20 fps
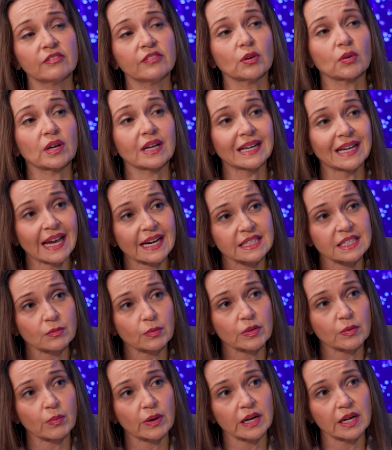feel connected
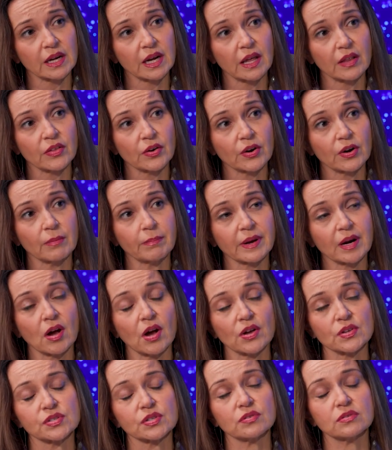with one another, but
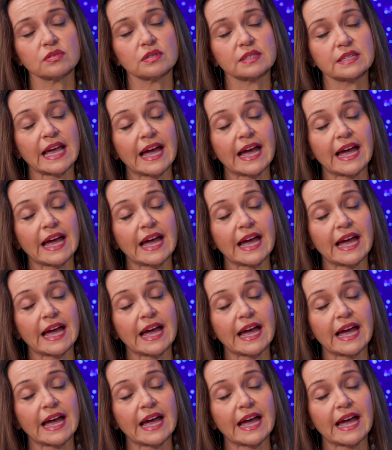also